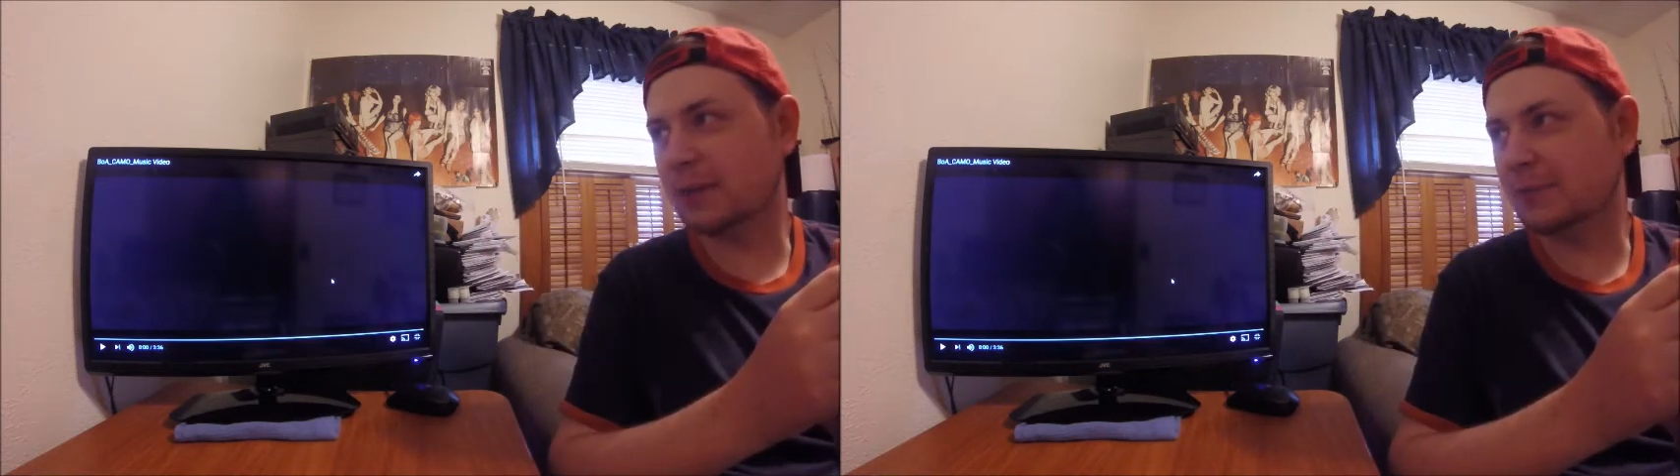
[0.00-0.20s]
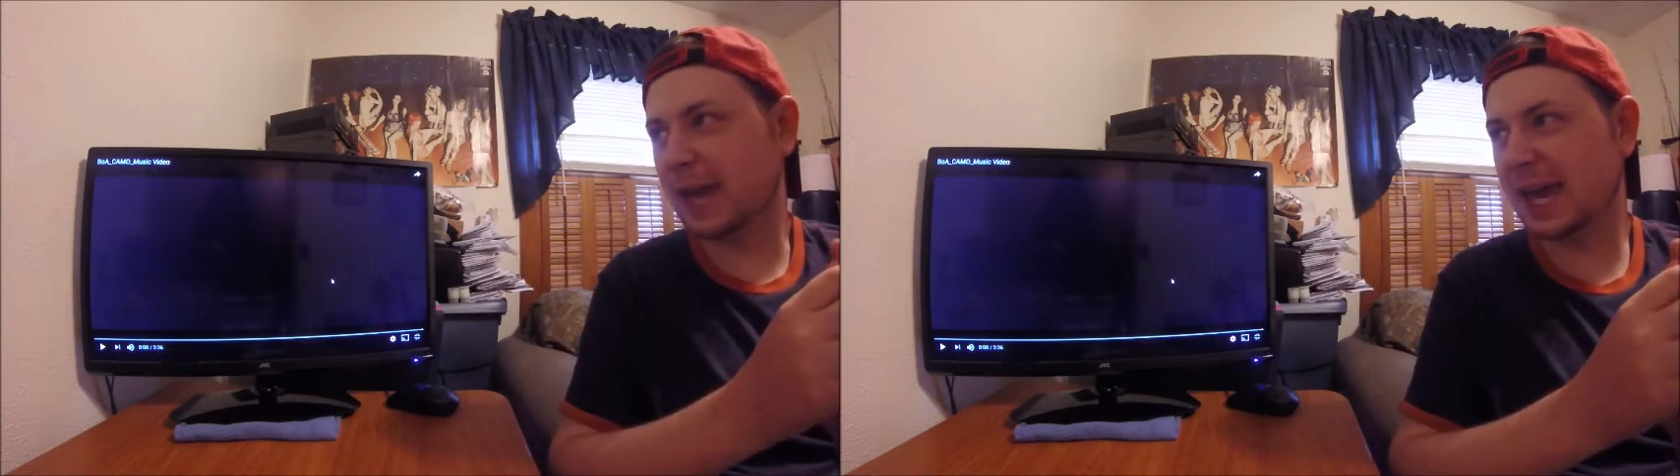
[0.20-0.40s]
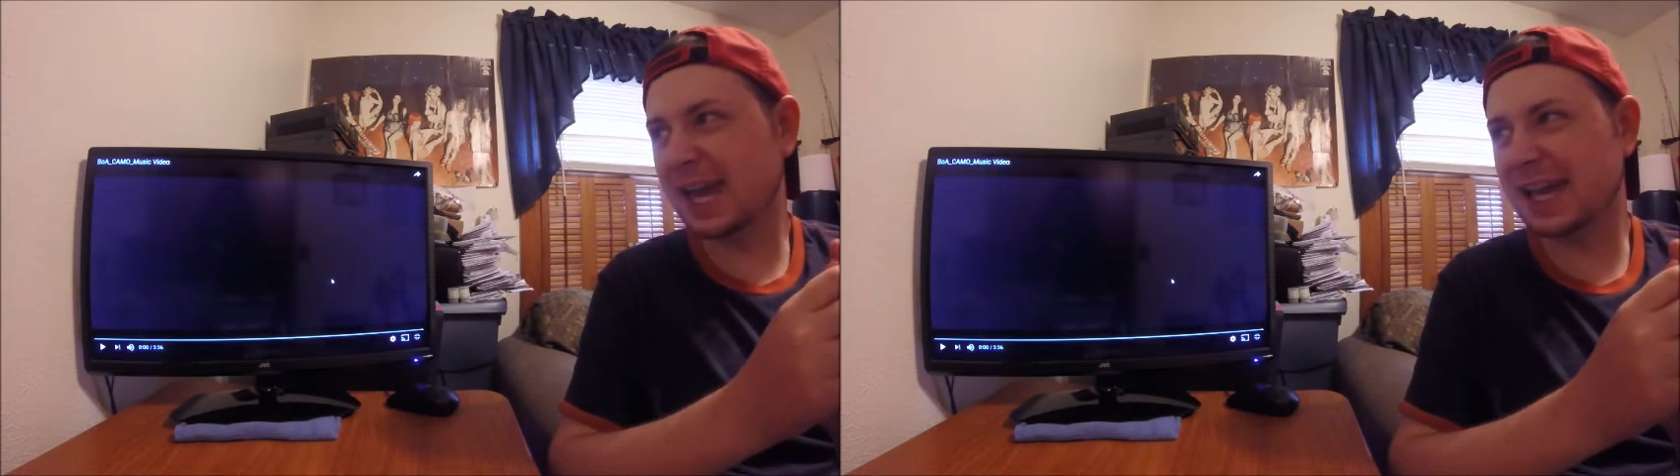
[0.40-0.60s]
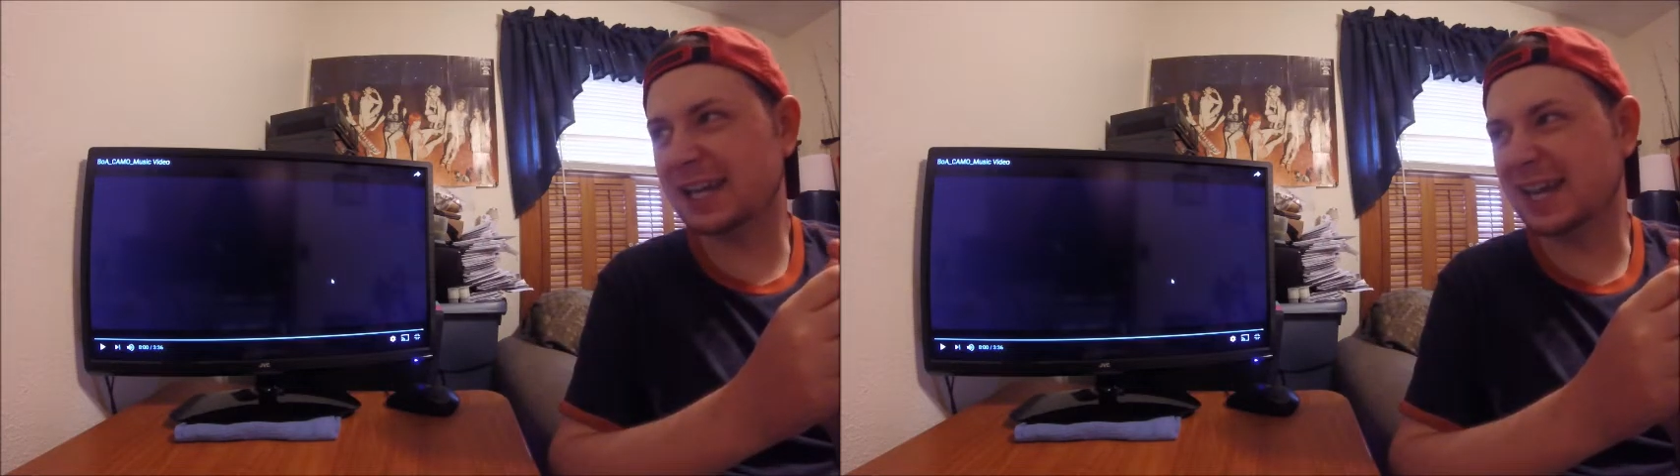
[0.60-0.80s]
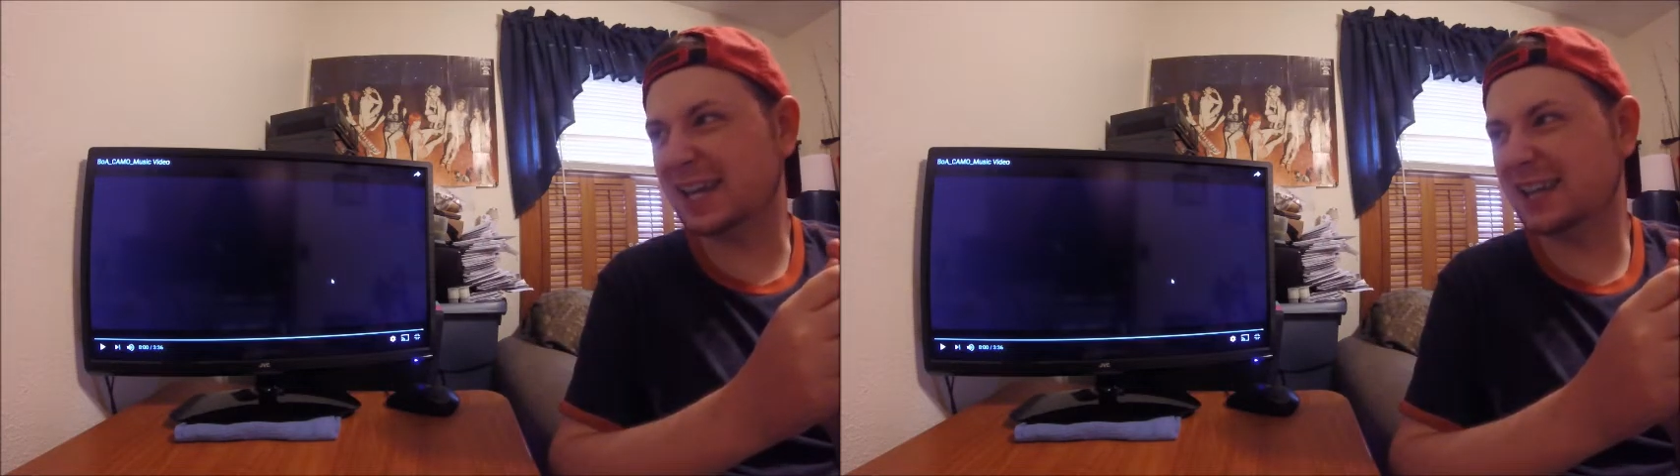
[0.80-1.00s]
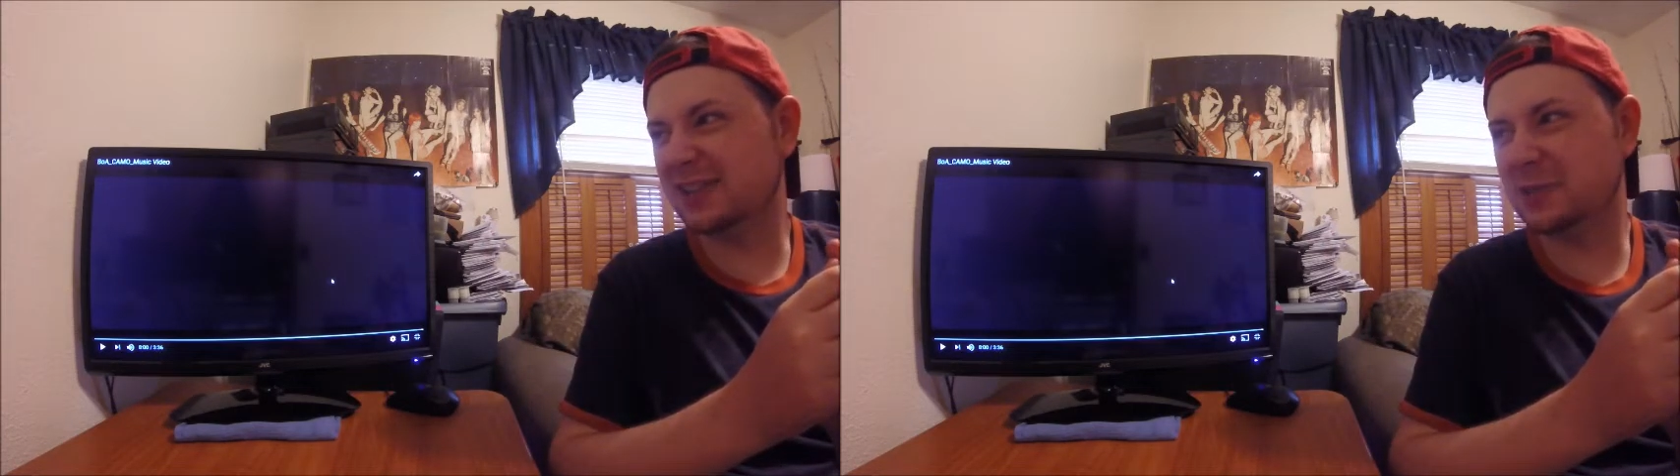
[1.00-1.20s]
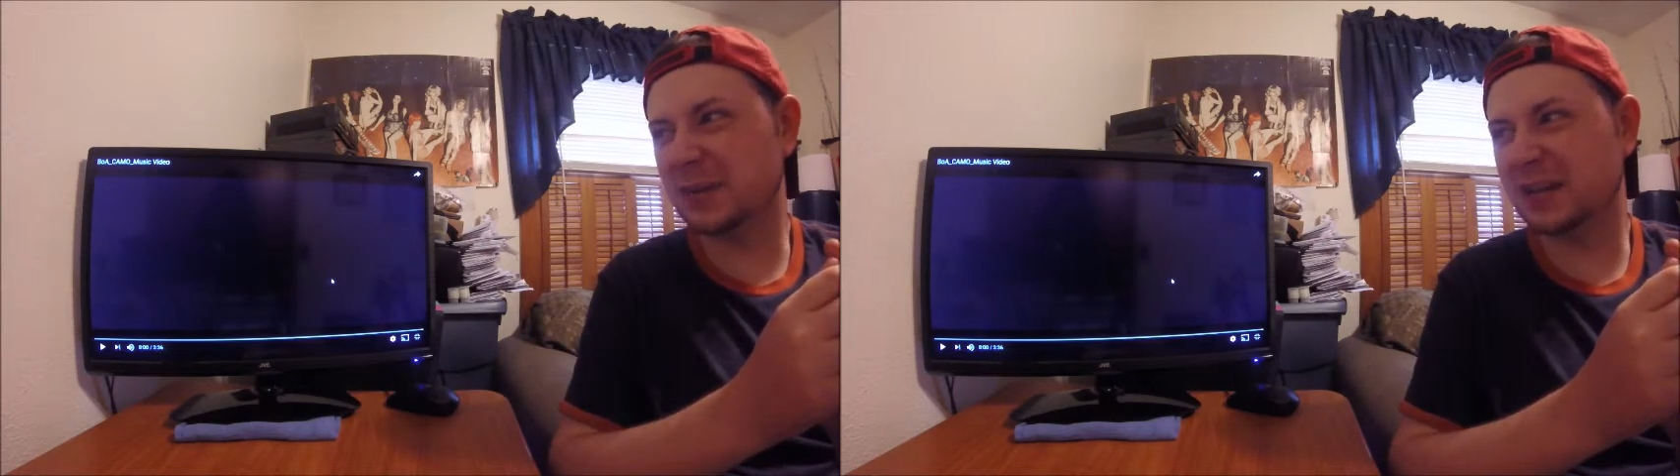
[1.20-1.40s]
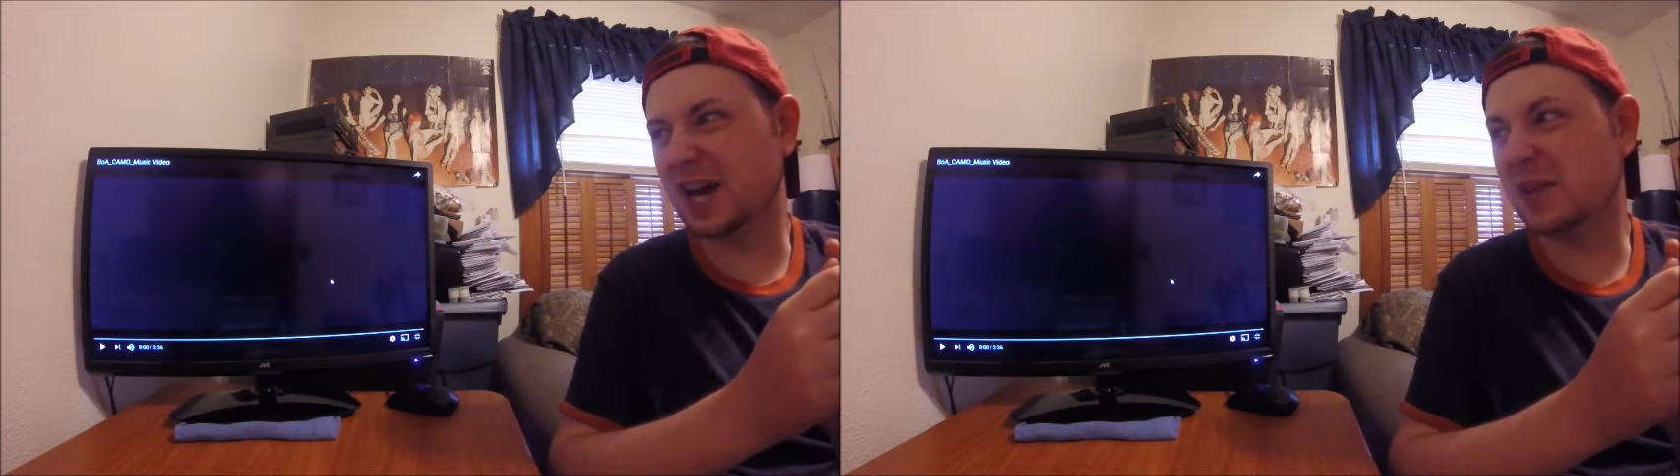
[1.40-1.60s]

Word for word: Man, it has been